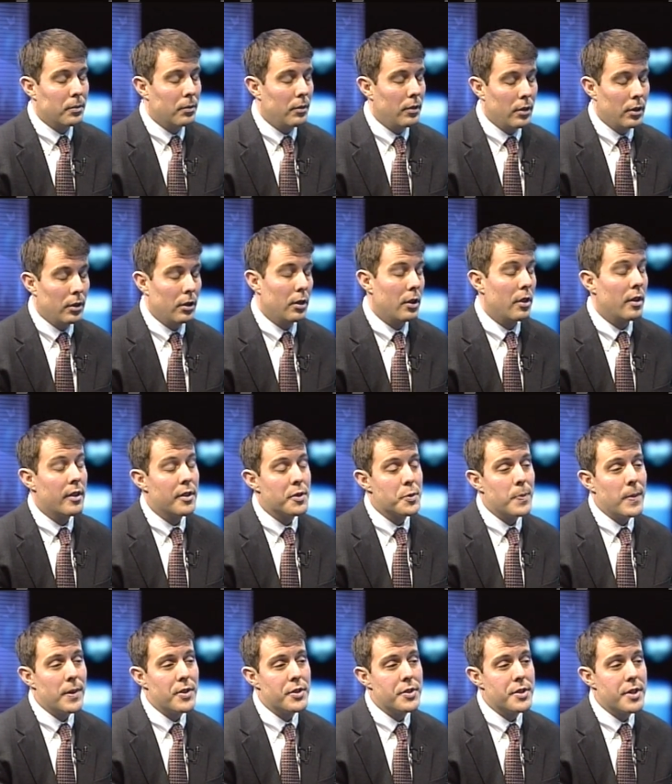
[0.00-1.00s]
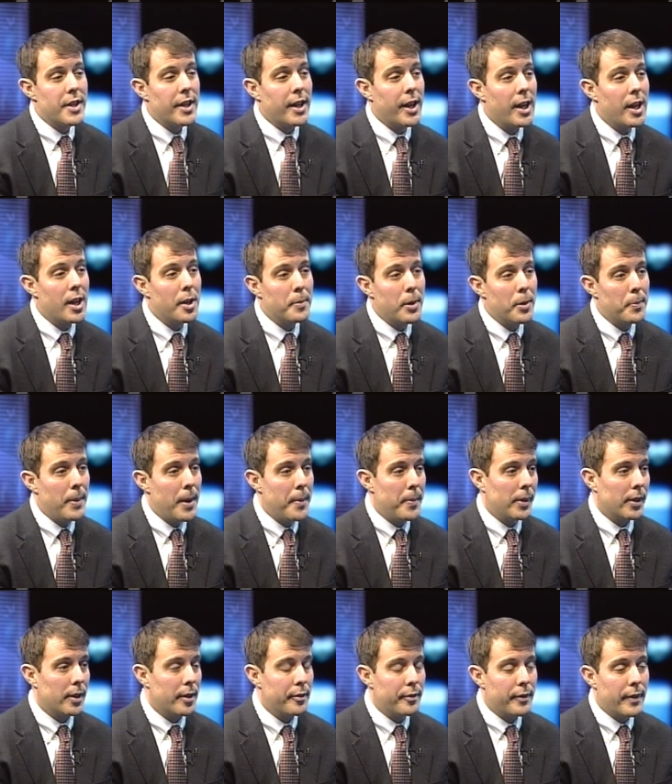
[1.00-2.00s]
learn as much as they can about
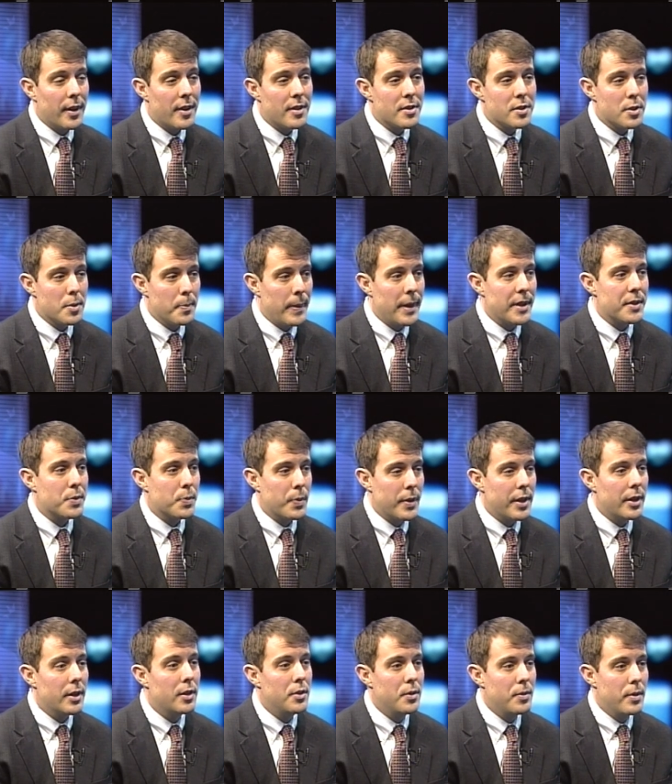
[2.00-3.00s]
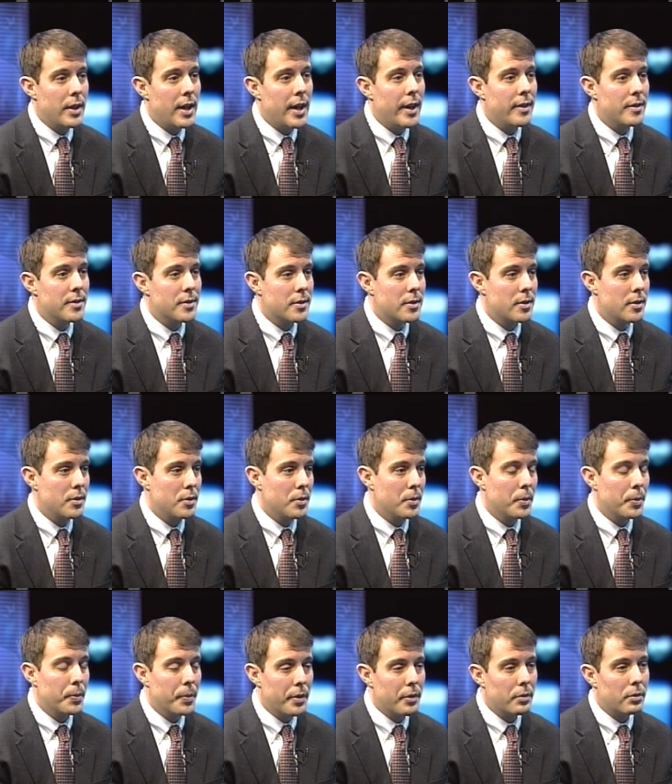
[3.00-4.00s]
public affairs. The best way to do that is to do
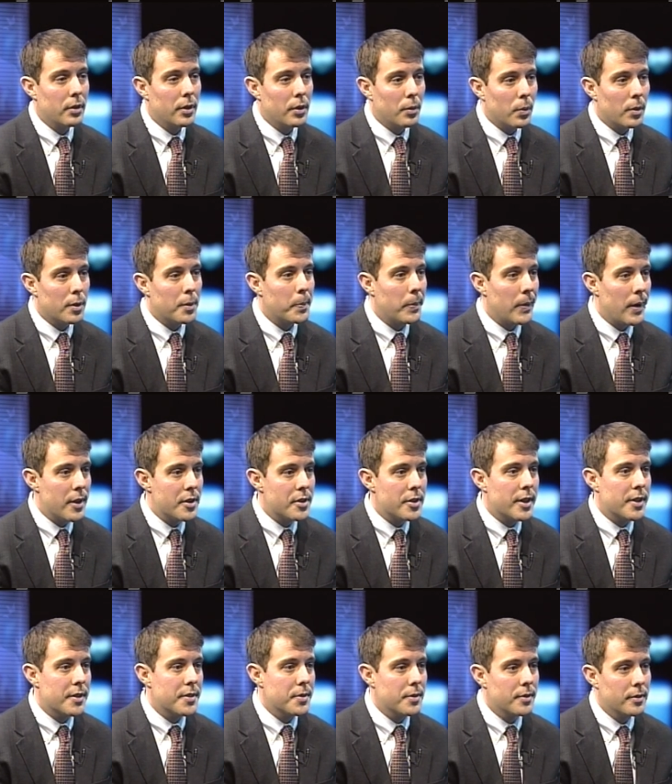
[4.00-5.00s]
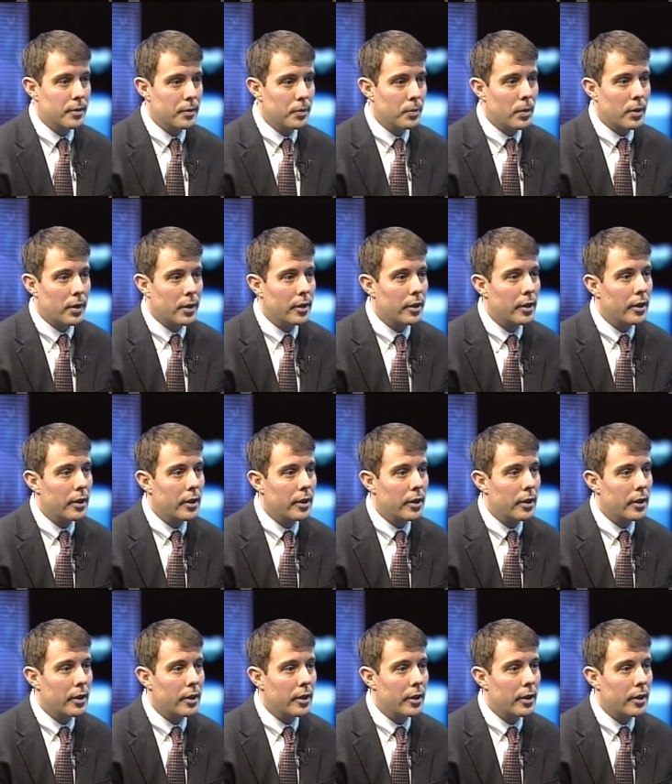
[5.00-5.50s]
it with real world projects, working